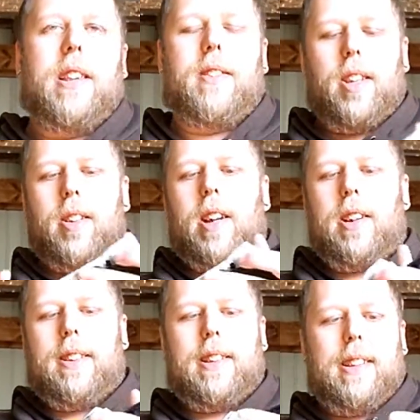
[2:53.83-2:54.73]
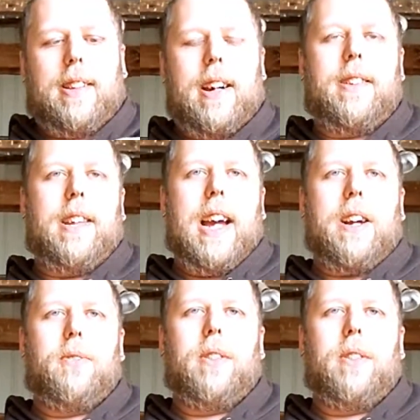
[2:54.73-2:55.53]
So now let's discuss the actual